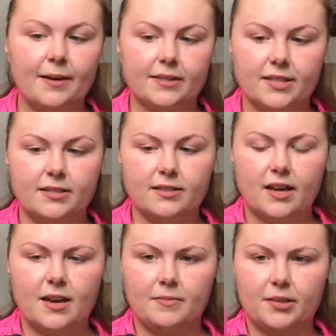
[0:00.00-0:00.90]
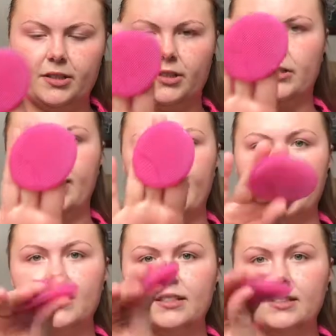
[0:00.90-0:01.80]
It's just a little like
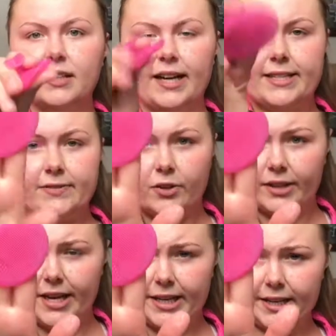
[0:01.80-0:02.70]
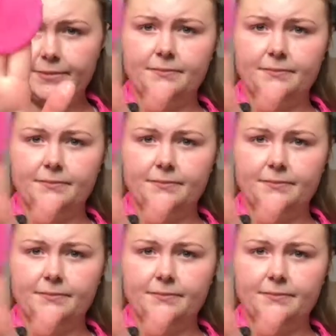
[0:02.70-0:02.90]
exfoliator.